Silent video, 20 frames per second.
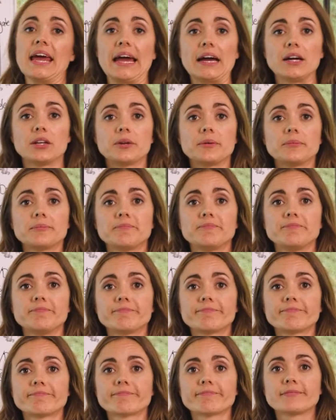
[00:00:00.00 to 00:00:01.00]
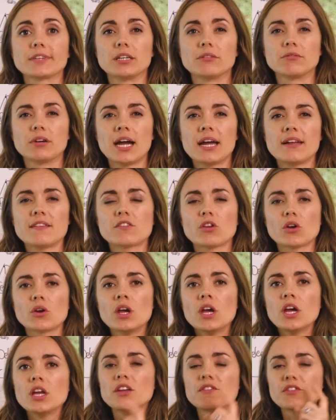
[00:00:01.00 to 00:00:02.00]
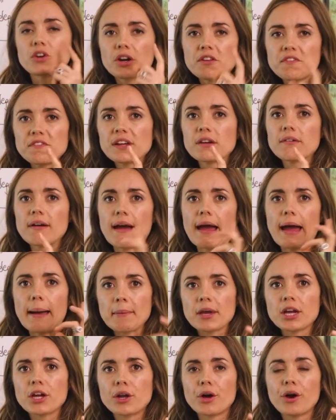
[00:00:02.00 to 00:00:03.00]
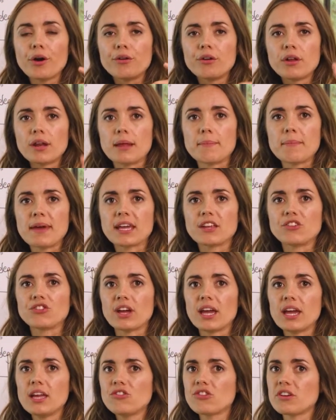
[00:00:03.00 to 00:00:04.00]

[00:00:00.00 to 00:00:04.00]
out. Right? So you've got to figure out, am I going to own it and make a change?